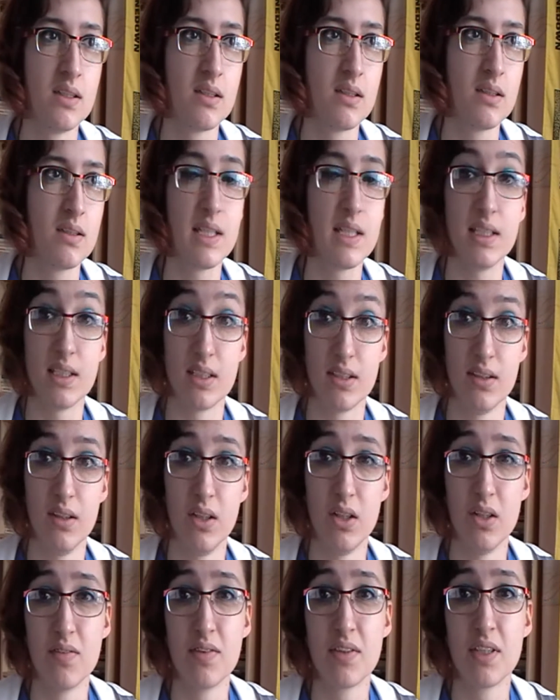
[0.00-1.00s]
because things a
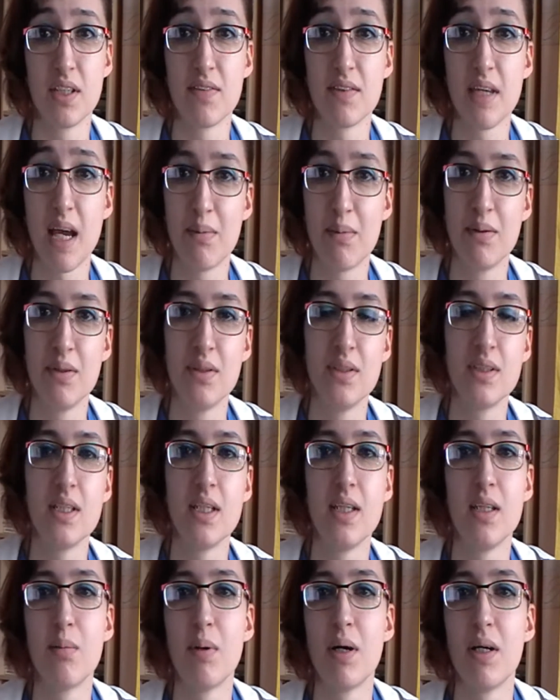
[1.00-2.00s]
lot of stuff's happened
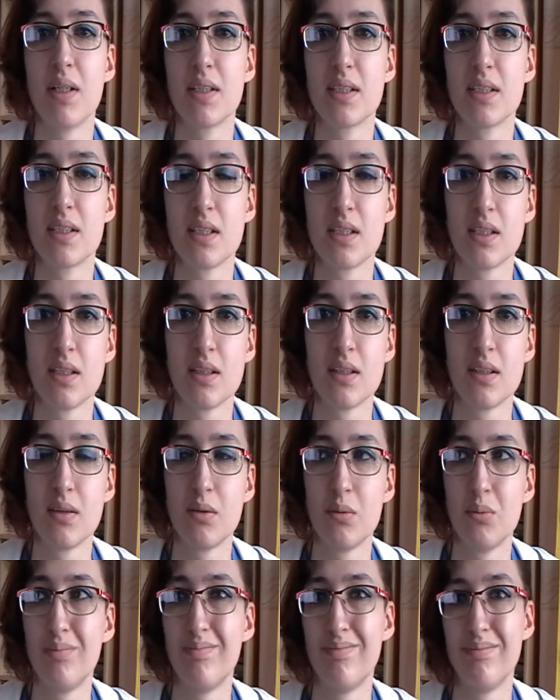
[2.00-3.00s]
in the past
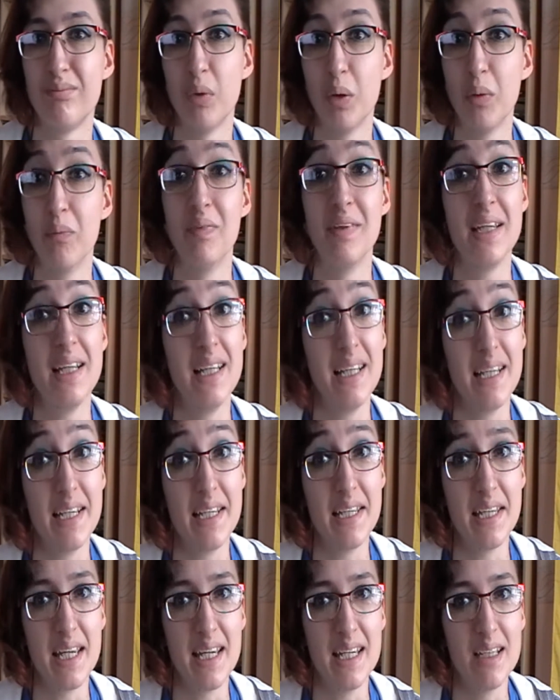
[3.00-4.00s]
well, nearly a
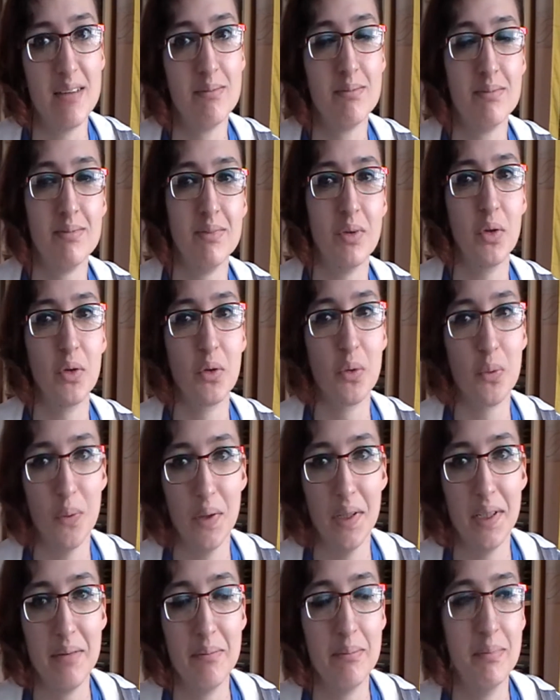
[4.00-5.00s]
year, not
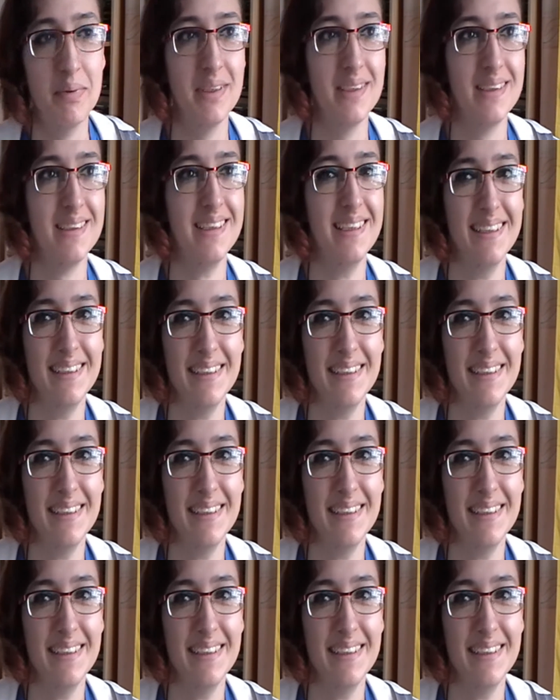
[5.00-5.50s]
quite but